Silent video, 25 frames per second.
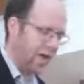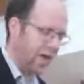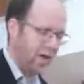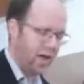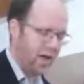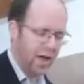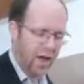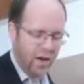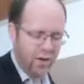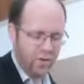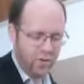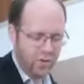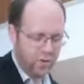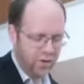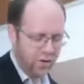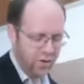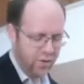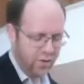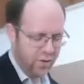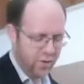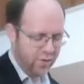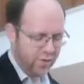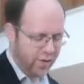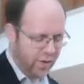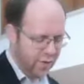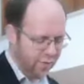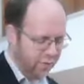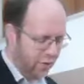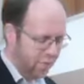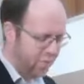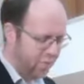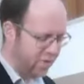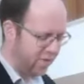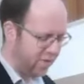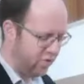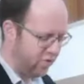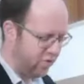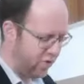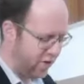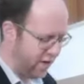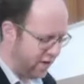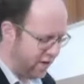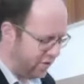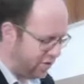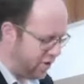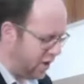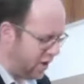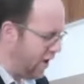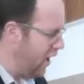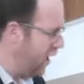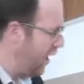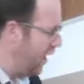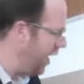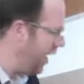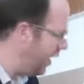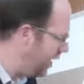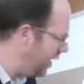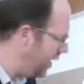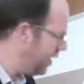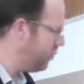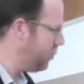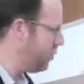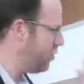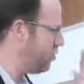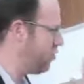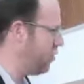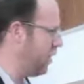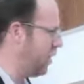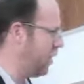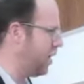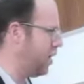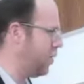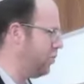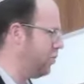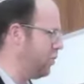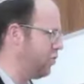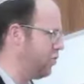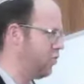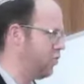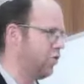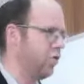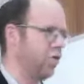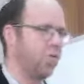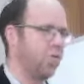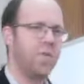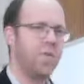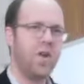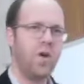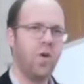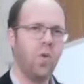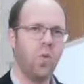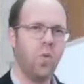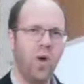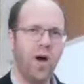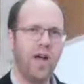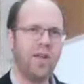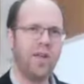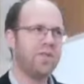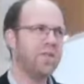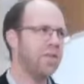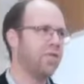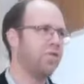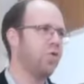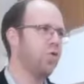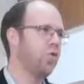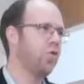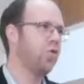you, our default position is Ein Bishul Achar Bishul, meaning once a